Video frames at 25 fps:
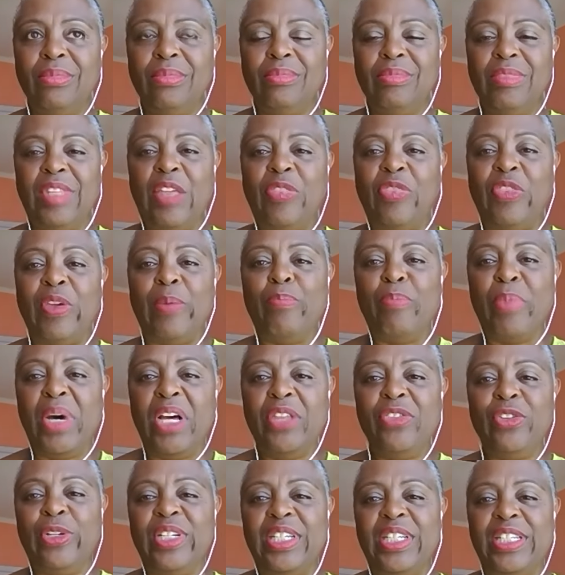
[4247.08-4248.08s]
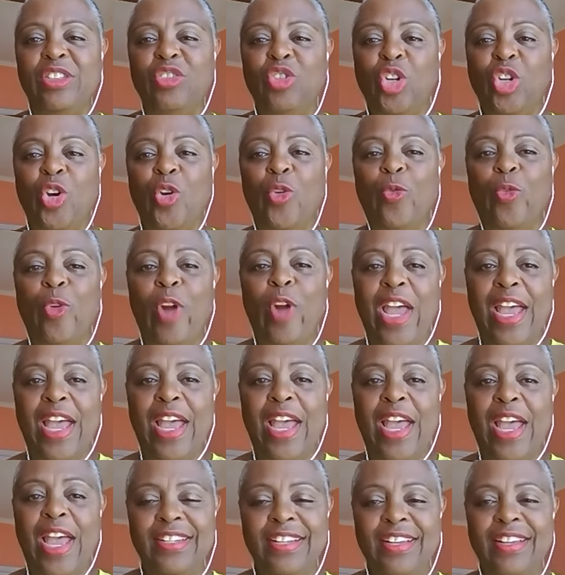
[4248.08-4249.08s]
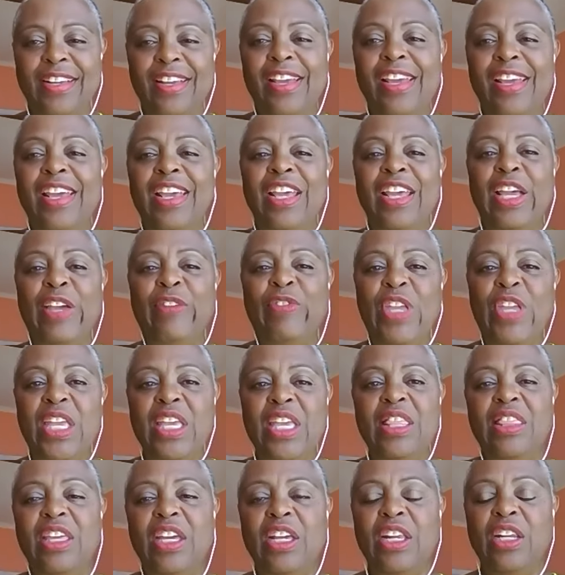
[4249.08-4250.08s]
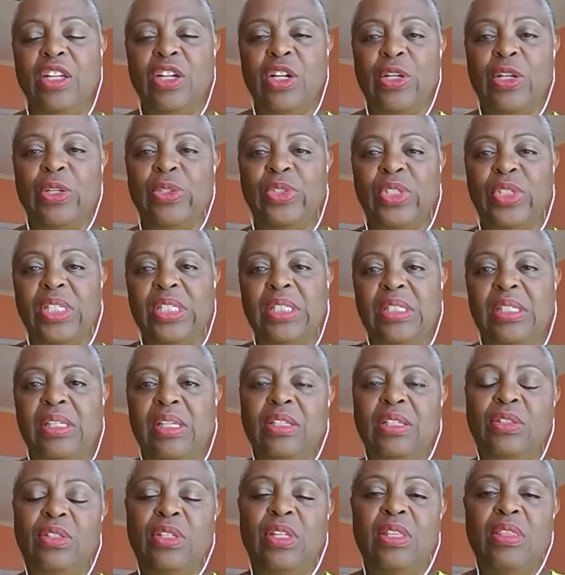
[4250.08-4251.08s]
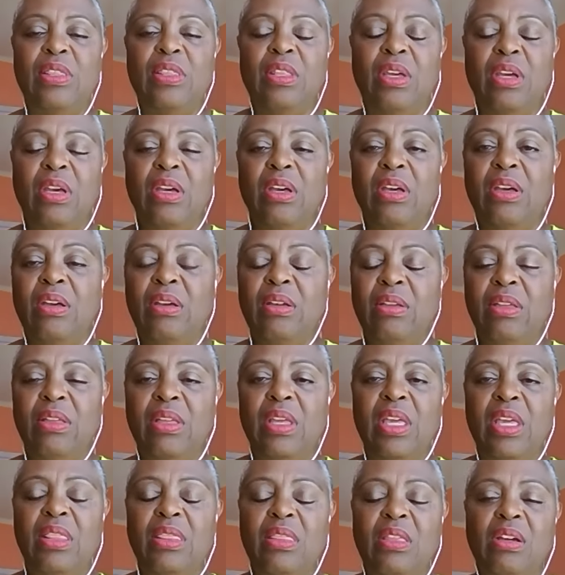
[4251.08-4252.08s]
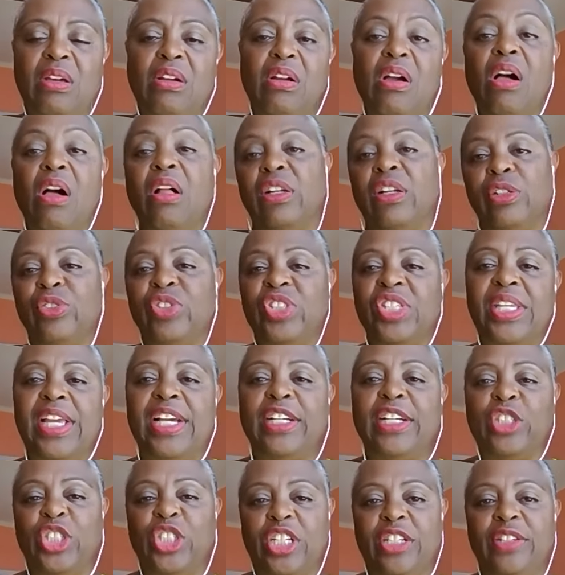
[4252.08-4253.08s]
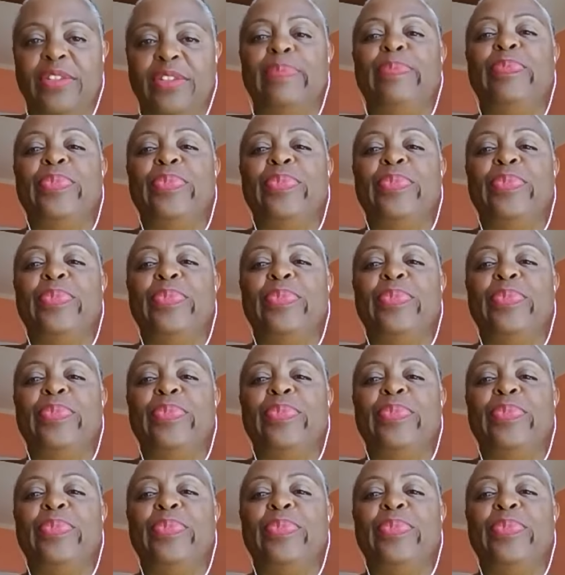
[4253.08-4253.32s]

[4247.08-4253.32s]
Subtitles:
that the mother is correct if he then goes and sits in the colored section